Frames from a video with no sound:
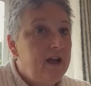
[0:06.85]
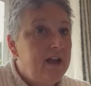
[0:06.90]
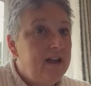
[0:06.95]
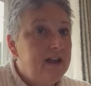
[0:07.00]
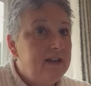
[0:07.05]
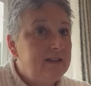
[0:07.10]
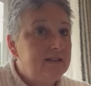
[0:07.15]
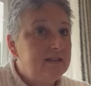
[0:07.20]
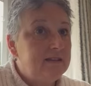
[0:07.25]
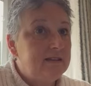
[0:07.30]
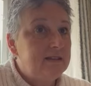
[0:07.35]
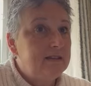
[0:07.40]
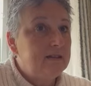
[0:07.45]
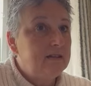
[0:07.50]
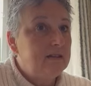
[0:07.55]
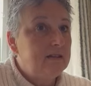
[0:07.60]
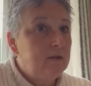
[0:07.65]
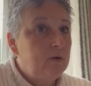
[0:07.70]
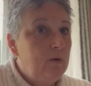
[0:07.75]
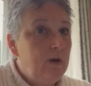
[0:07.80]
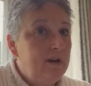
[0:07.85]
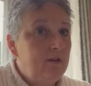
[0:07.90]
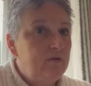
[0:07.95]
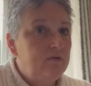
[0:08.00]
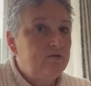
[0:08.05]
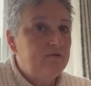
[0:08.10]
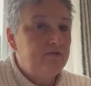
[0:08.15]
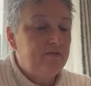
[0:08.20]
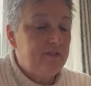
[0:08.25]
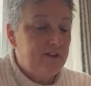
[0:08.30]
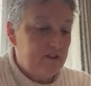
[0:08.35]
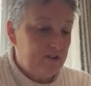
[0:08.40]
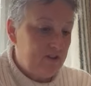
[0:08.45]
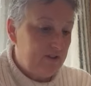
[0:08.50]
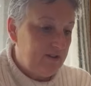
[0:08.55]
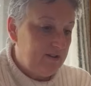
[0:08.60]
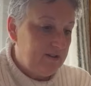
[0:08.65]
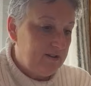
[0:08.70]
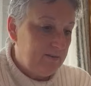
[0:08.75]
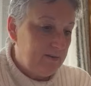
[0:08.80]
It's quite
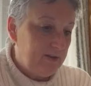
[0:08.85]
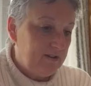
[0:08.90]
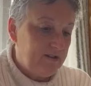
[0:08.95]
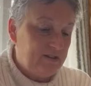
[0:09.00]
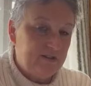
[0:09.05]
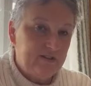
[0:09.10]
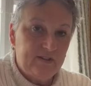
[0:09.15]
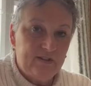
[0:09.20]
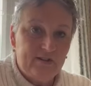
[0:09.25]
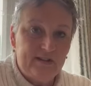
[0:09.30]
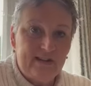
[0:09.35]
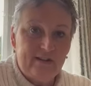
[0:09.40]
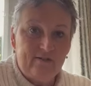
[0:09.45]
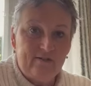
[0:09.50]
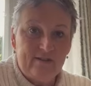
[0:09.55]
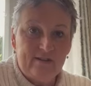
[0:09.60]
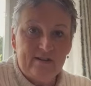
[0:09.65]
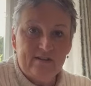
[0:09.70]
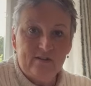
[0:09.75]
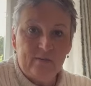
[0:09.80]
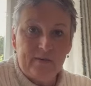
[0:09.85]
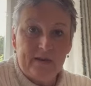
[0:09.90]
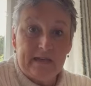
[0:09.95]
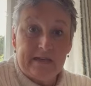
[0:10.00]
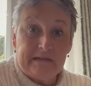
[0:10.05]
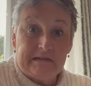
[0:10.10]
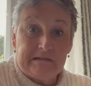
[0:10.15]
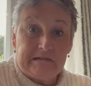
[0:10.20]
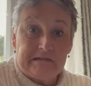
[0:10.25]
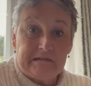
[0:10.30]
controversial in as much as that the lyrics are a bit,